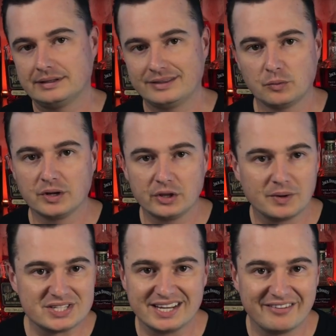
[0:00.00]
there really
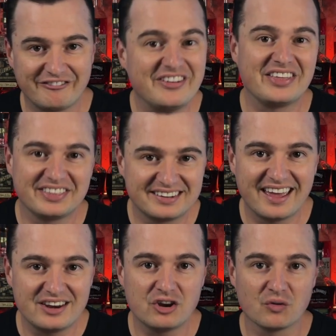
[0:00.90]
was a fifth
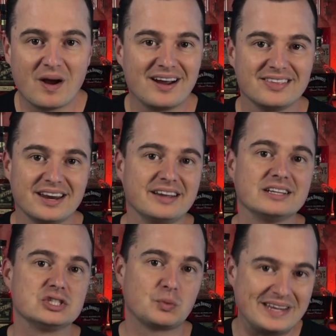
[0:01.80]
10-year rye that I
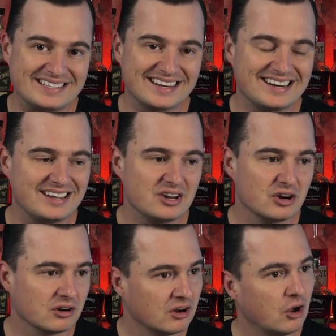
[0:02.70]
could squeeze into
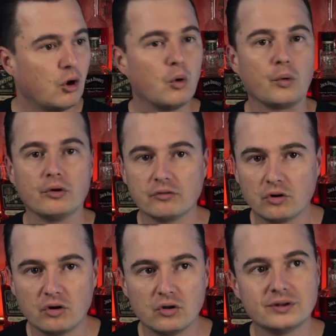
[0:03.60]
here. Old
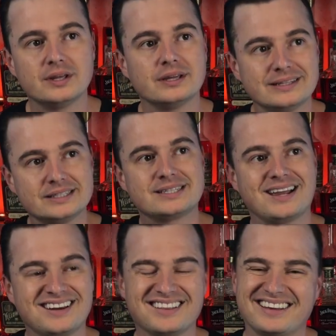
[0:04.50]
Overhold. It's
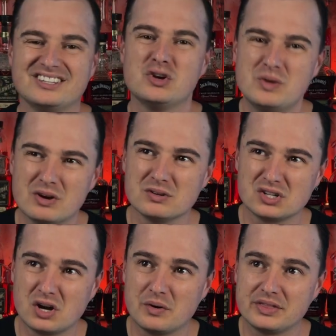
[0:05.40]
kind of like 2 years
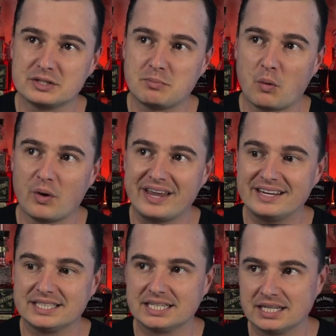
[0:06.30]
ago at this
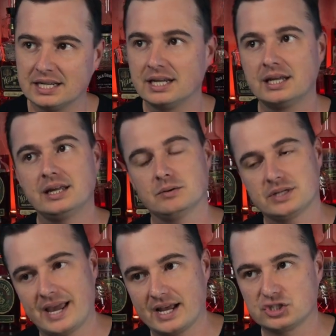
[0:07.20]
point. It was
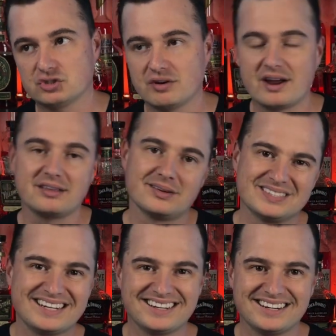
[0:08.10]
cast strength. I was
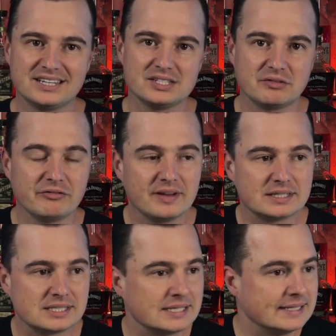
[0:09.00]
like, does it
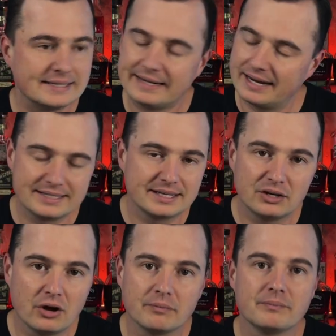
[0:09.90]
fit? And I said,
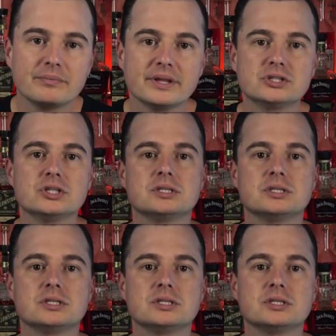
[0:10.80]
no, let's